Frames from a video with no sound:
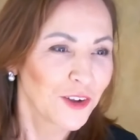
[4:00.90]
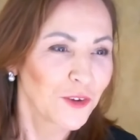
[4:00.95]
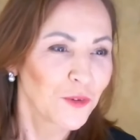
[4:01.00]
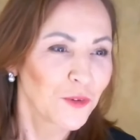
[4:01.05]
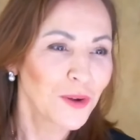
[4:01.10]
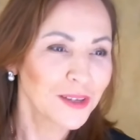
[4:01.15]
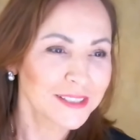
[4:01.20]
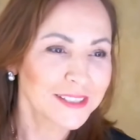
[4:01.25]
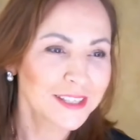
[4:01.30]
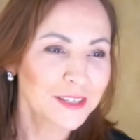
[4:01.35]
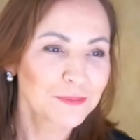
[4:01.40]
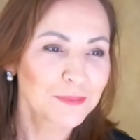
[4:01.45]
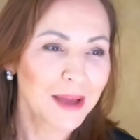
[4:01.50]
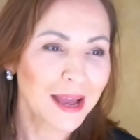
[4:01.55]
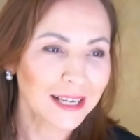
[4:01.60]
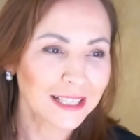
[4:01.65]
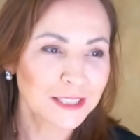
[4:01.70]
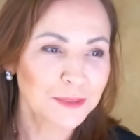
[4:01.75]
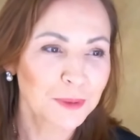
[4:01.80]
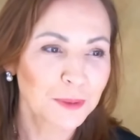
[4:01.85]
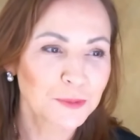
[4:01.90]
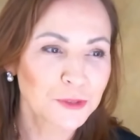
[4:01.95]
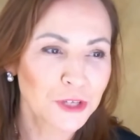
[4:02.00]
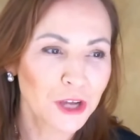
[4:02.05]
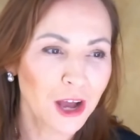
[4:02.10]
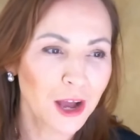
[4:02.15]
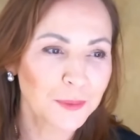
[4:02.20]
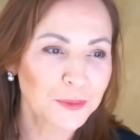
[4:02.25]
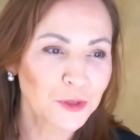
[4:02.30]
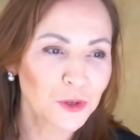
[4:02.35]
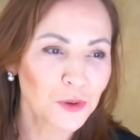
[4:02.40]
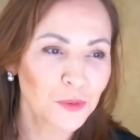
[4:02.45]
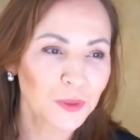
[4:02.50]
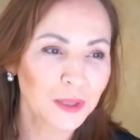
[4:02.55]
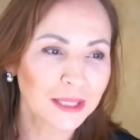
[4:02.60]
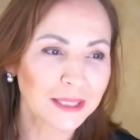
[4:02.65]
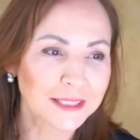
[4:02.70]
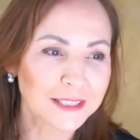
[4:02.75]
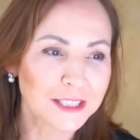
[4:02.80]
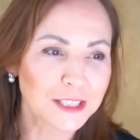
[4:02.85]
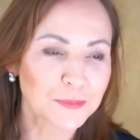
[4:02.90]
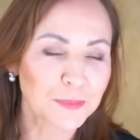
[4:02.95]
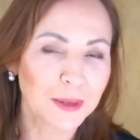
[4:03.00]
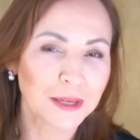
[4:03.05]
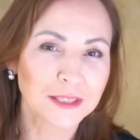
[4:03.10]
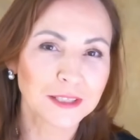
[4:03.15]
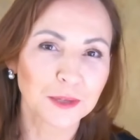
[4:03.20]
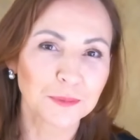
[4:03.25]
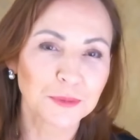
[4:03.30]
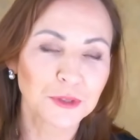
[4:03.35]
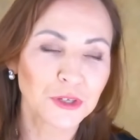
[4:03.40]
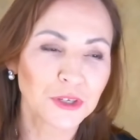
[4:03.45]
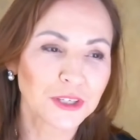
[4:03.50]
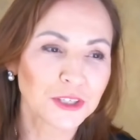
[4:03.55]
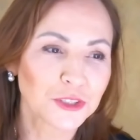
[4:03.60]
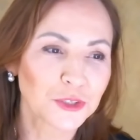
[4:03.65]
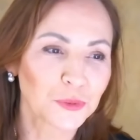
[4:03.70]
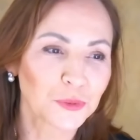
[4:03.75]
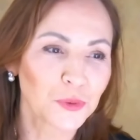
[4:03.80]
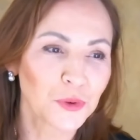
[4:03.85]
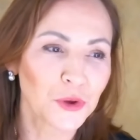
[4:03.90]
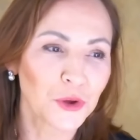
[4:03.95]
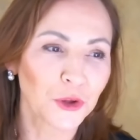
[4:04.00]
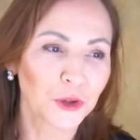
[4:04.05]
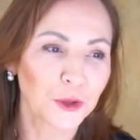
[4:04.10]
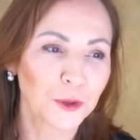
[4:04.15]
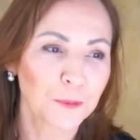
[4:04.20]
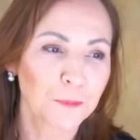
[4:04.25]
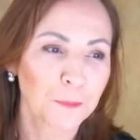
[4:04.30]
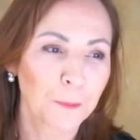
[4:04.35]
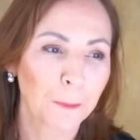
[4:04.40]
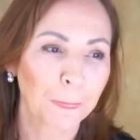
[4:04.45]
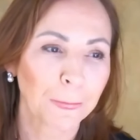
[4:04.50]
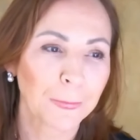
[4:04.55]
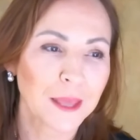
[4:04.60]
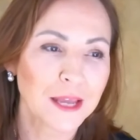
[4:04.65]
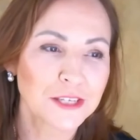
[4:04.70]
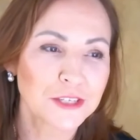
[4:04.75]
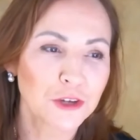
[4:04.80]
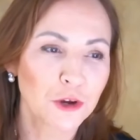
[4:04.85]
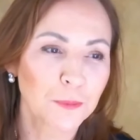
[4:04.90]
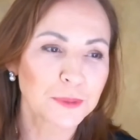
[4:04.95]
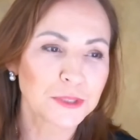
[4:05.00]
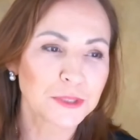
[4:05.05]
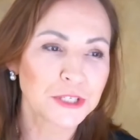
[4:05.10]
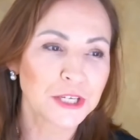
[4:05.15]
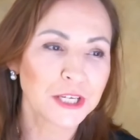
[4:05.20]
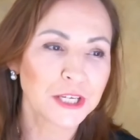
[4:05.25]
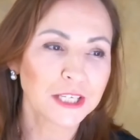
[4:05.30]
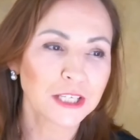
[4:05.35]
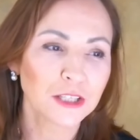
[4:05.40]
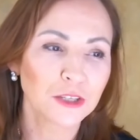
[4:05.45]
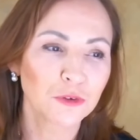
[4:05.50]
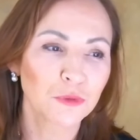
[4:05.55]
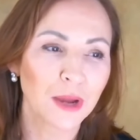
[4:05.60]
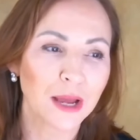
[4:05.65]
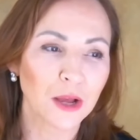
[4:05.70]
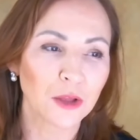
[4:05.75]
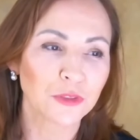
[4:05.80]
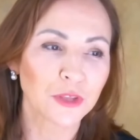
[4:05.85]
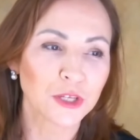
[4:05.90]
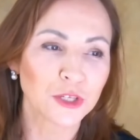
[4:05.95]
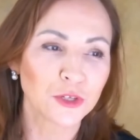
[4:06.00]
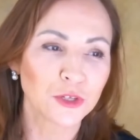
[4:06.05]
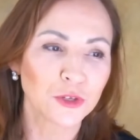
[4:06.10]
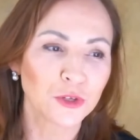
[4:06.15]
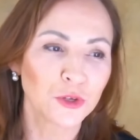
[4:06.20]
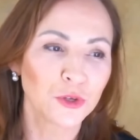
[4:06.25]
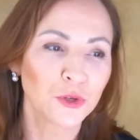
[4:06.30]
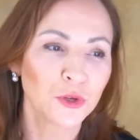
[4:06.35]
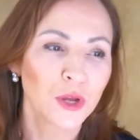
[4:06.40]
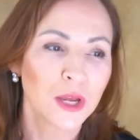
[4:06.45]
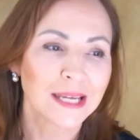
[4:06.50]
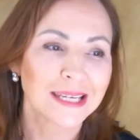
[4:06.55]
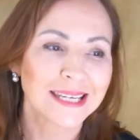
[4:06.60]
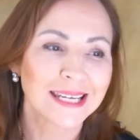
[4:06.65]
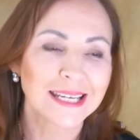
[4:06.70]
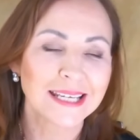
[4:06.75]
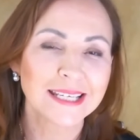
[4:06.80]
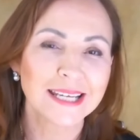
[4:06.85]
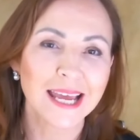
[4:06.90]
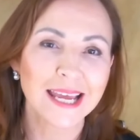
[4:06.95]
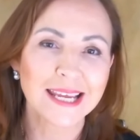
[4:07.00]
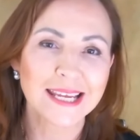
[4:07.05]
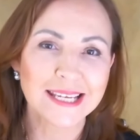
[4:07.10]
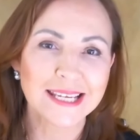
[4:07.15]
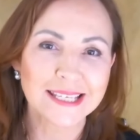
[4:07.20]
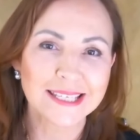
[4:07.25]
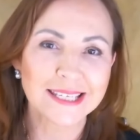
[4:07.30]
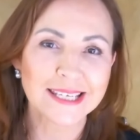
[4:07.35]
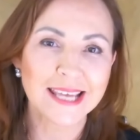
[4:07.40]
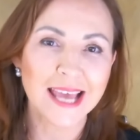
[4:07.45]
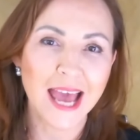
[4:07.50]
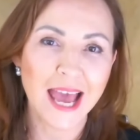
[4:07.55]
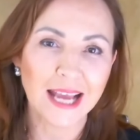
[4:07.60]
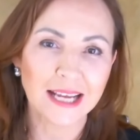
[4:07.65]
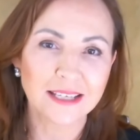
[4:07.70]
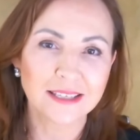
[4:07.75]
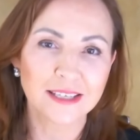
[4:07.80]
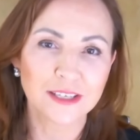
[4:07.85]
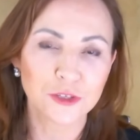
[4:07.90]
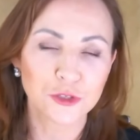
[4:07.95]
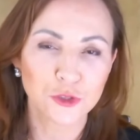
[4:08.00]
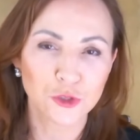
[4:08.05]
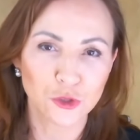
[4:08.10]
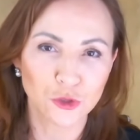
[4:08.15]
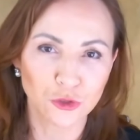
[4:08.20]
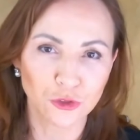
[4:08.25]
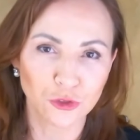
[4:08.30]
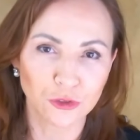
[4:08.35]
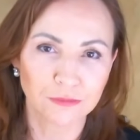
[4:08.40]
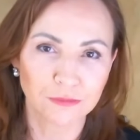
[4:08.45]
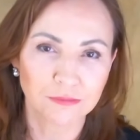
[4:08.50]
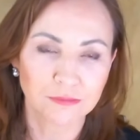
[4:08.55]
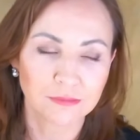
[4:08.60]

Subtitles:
What's the maximum time you're willing to spend commuting to work? Is particular route that you need easy access to?